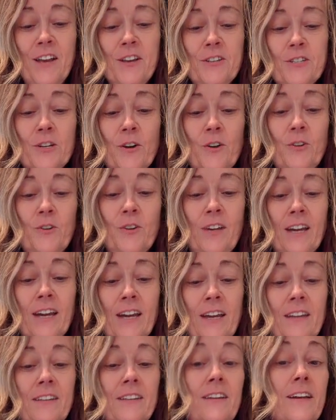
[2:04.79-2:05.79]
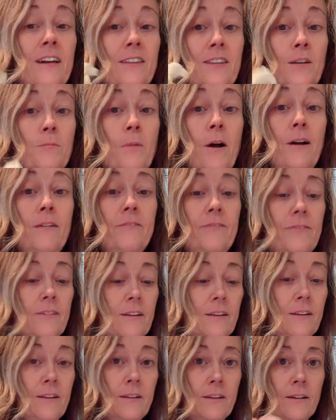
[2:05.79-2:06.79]
So you can cut them off
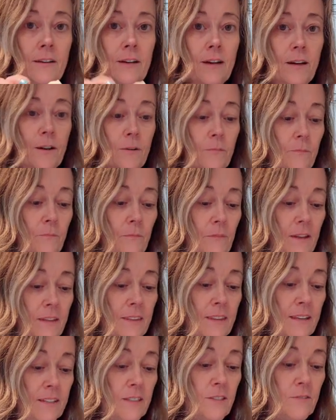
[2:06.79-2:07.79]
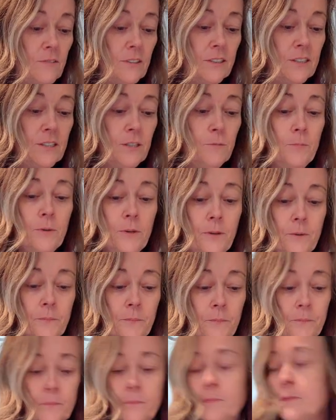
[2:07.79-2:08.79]
like that. It's really
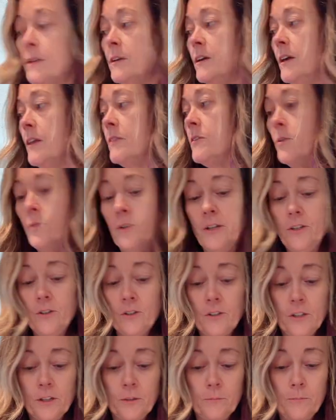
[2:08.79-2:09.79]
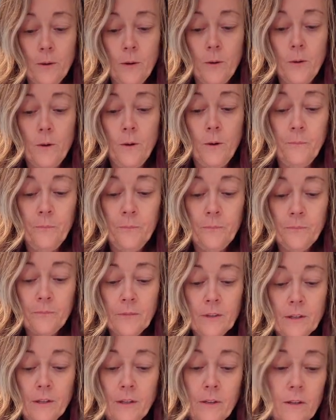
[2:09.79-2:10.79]
simple. And throw it in your little bowl,
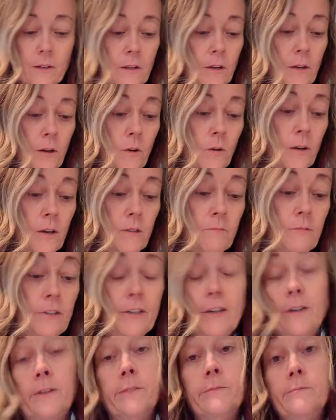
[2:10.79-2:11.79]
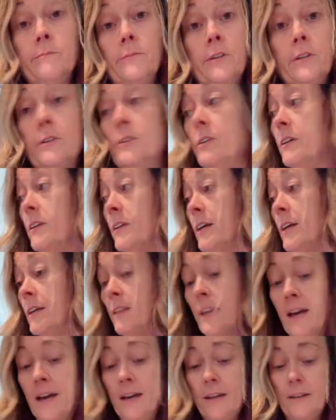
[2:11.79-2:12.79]
or you know, you can cook it like
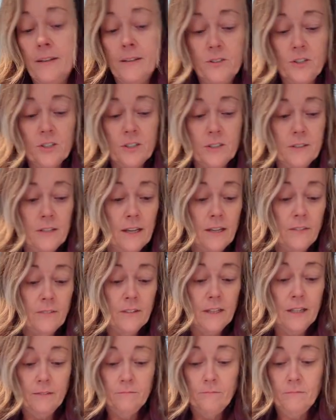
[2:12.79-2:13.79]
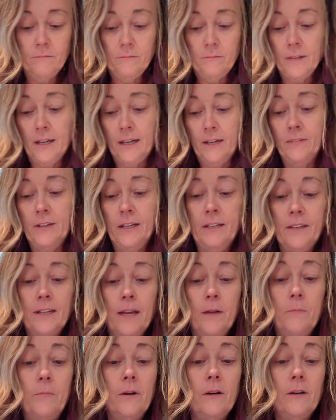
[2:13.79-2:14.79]
that and just not even eat
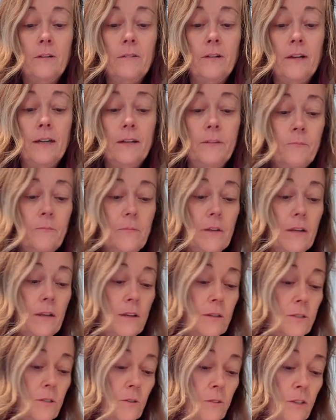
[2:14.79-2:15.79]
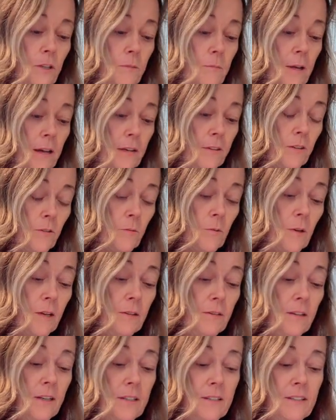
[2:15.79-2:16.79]
that part, right? So it doesn't matter either
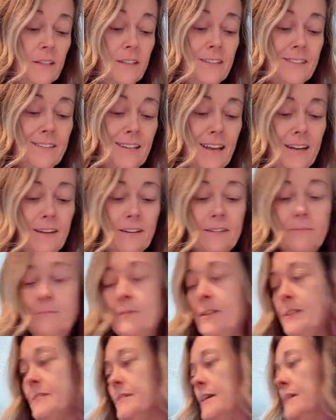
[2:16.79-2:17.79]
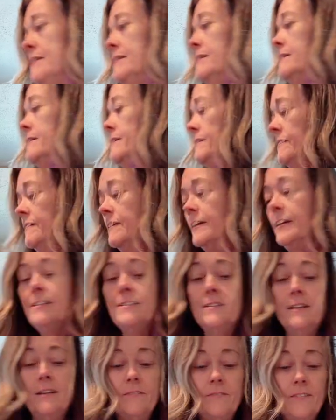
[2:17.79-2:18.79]
one. It's
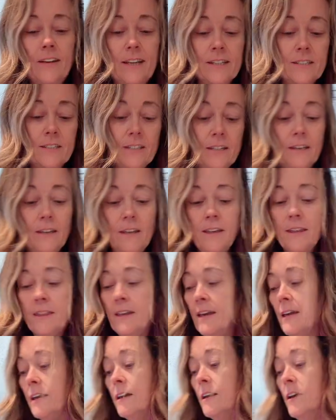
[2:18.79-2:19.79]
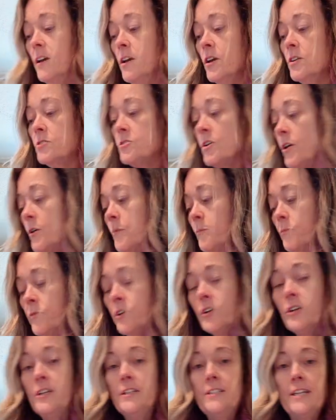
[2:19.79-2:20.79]
not a fancy thing. So
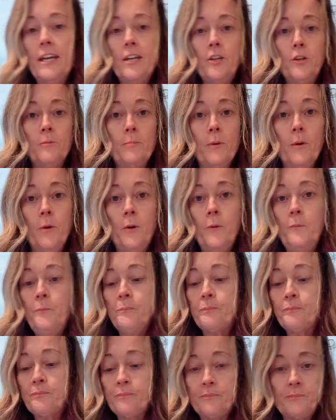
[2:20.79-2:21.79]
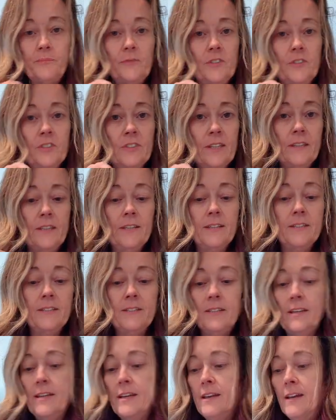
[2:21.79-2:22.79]
you're gonna take your bowl just like this,
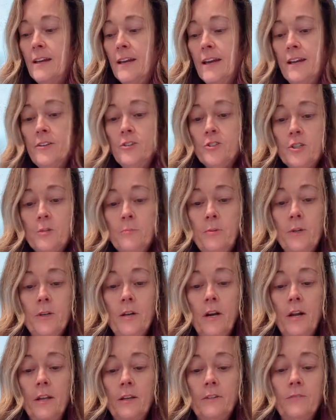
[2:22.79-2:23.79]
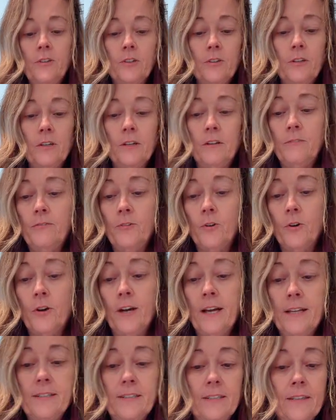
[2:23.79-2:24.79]
and you're gonna put all of your little
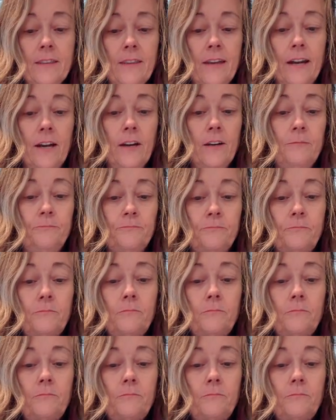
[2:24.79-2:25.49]
florets in there.